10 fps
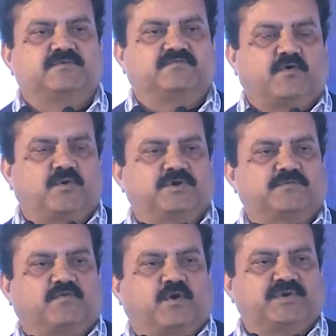
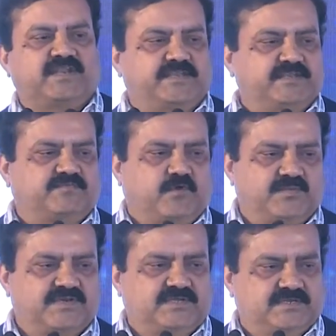formal and
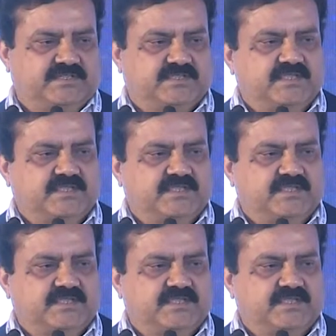informal learning.